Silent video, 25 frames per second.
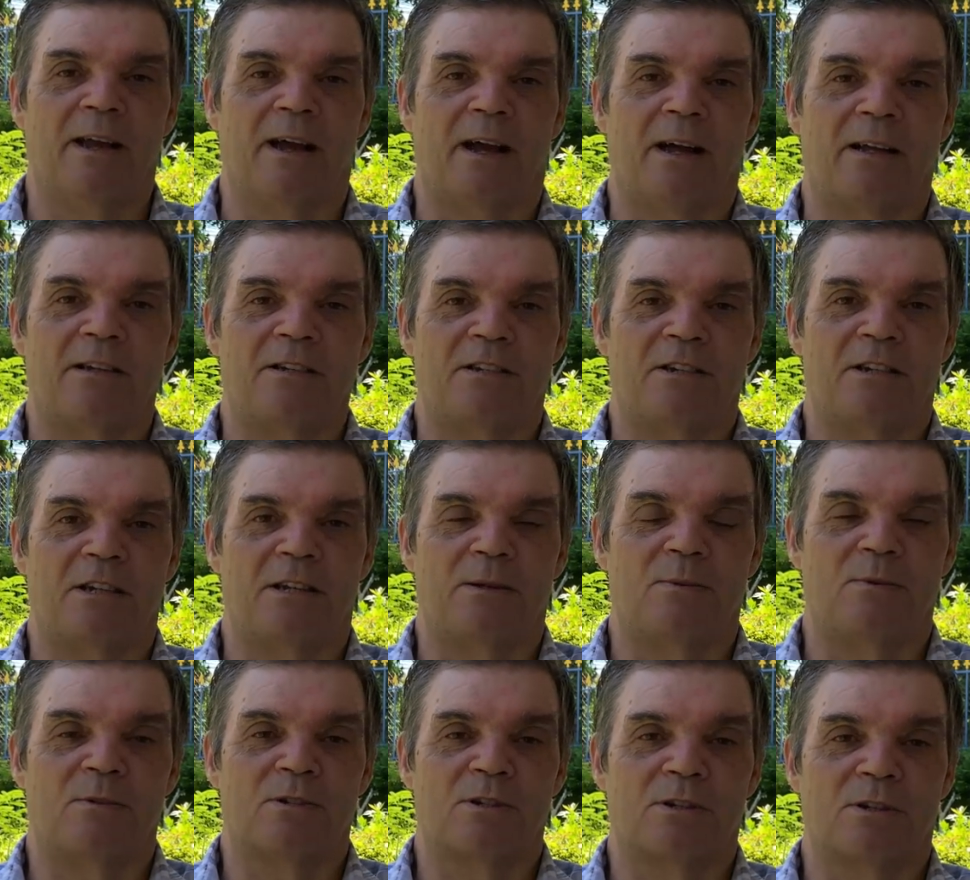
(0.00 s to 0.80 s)
and
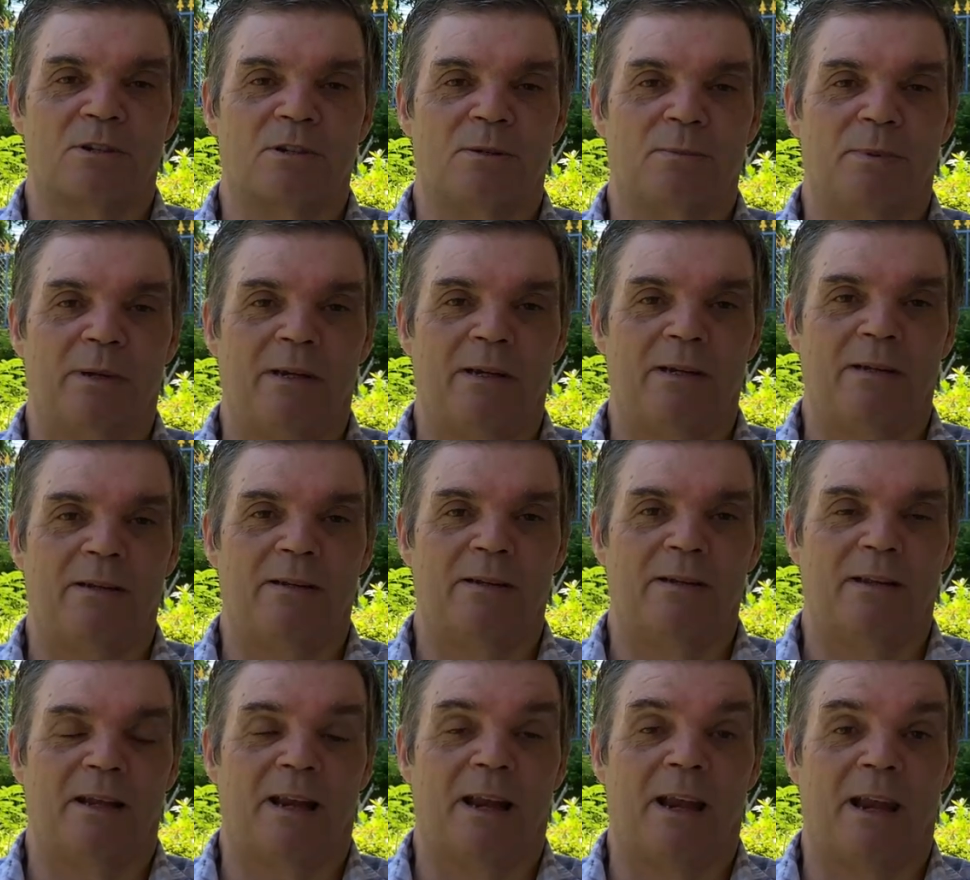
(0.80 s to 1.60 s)
she was going to be
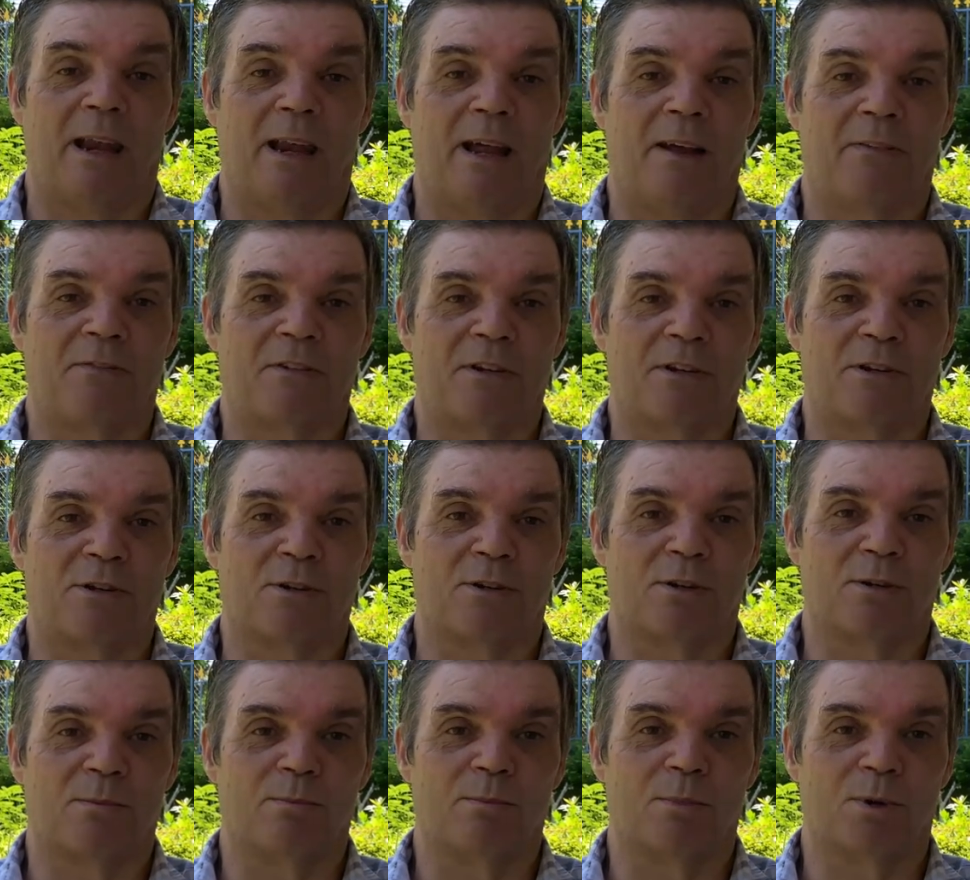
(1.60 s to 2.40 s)
left at
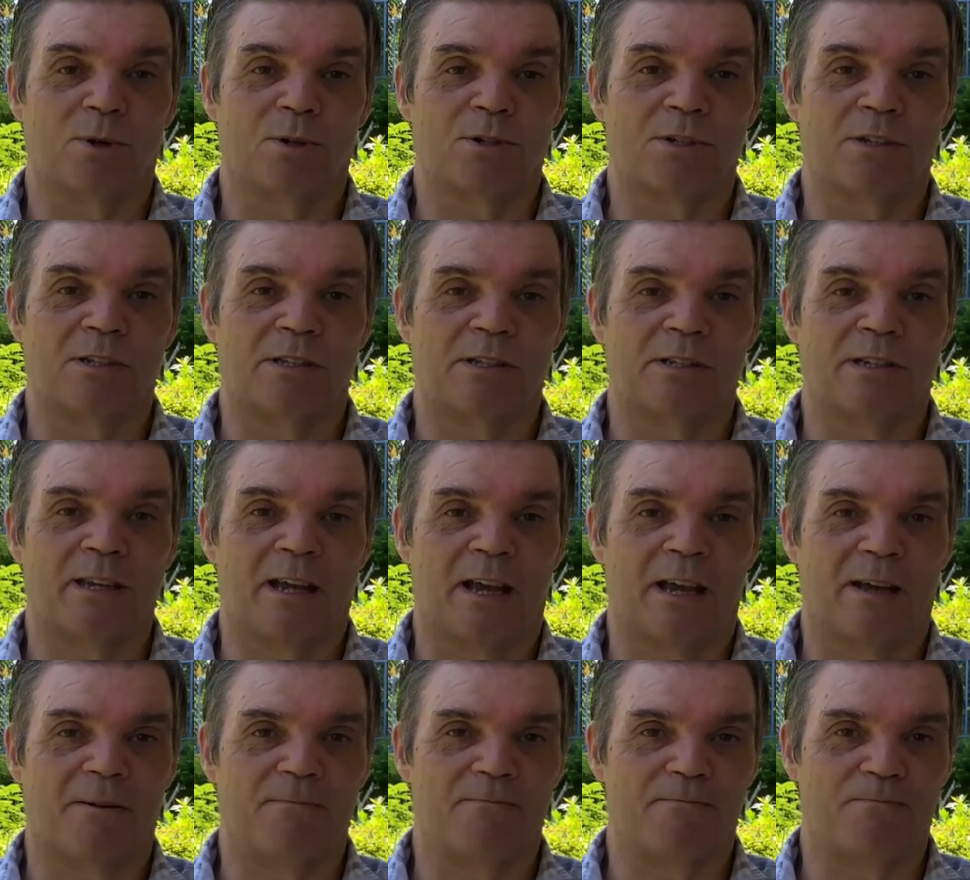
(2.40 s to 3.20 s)
home most of the
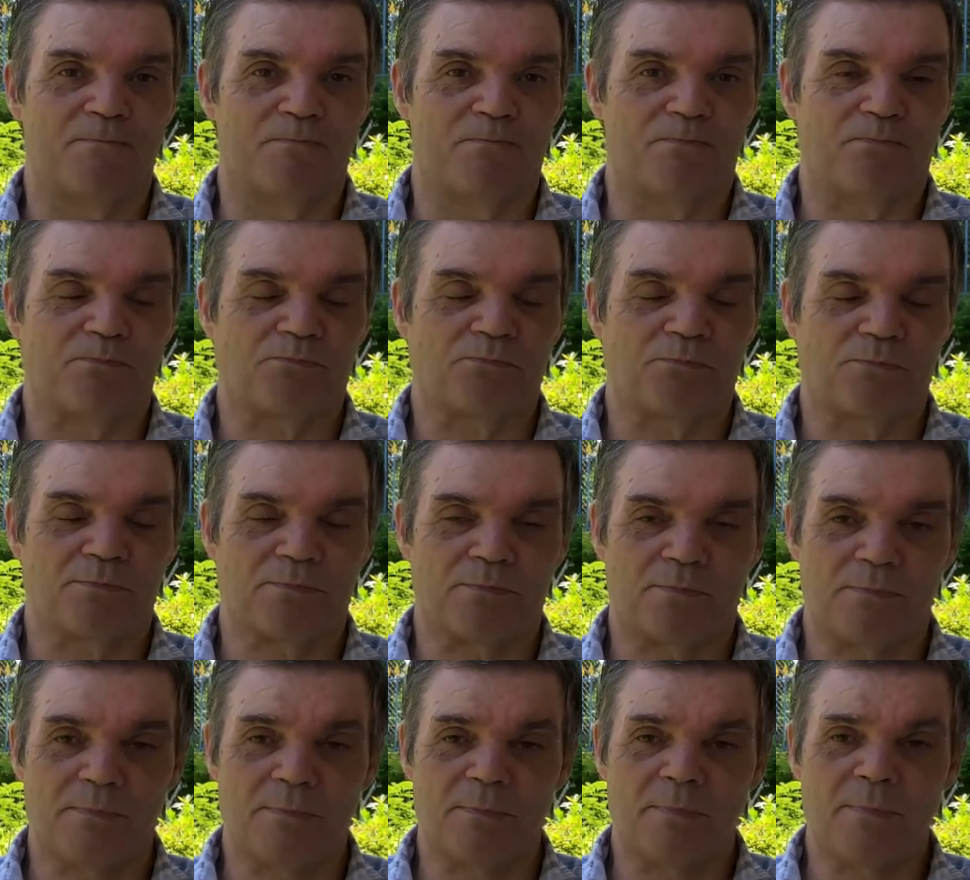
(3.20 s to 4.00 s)
time.
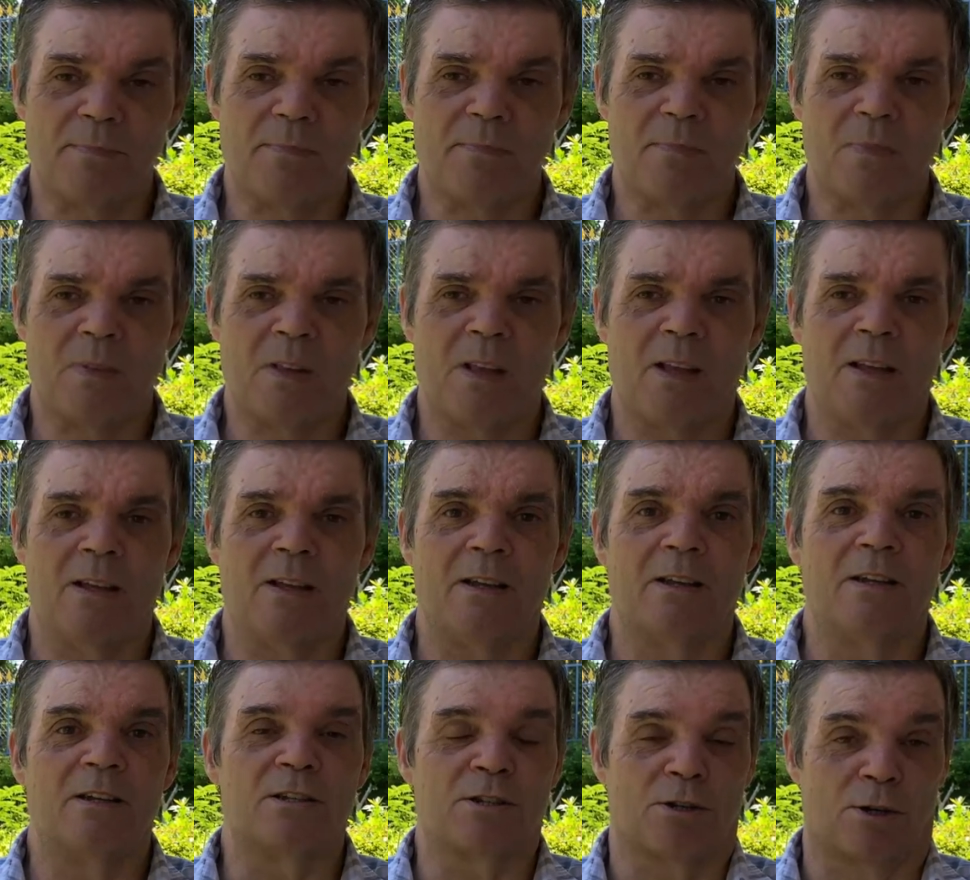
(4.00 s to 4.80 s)

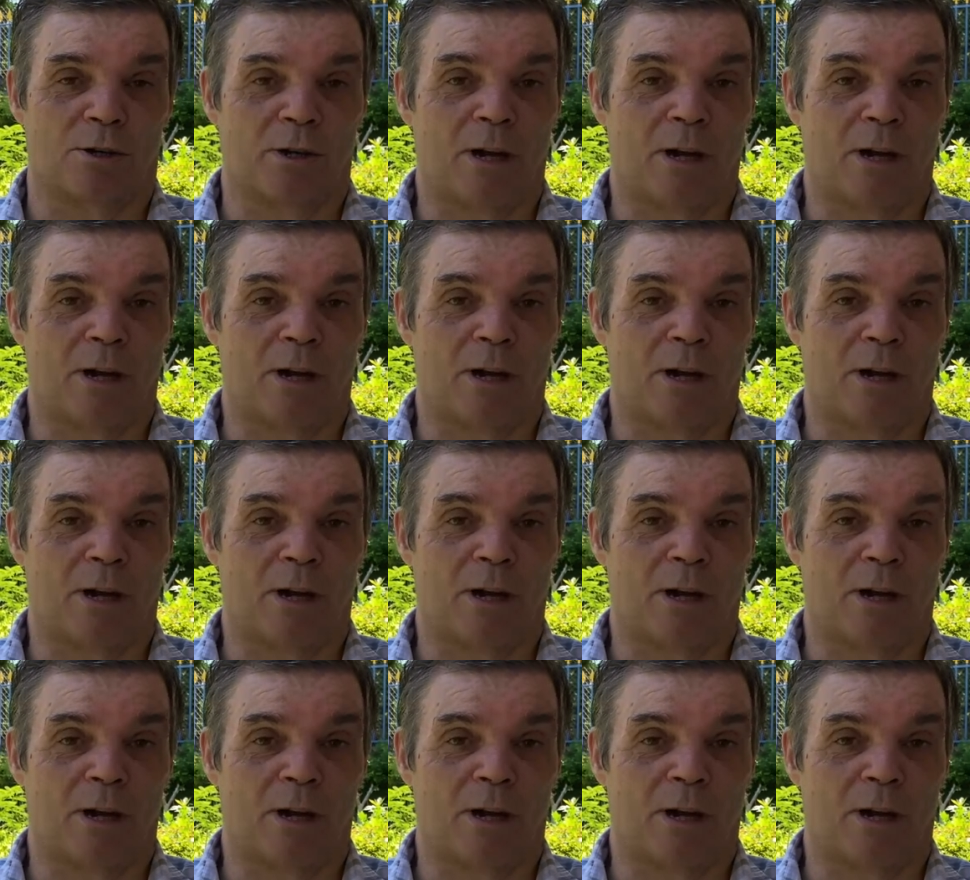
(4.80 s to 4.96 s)
So